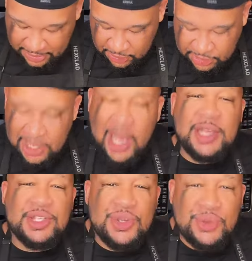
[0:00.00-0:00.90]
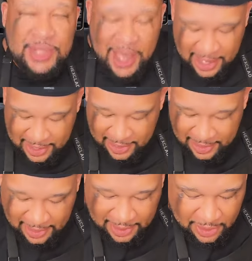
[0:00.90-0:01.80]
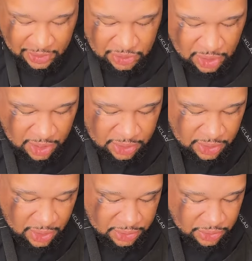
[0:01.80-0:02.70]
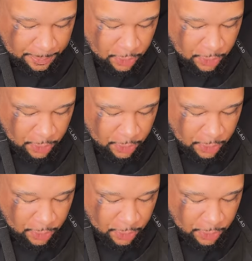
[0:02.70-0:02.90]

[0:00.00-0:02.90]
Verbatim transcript: So today is a new day. Your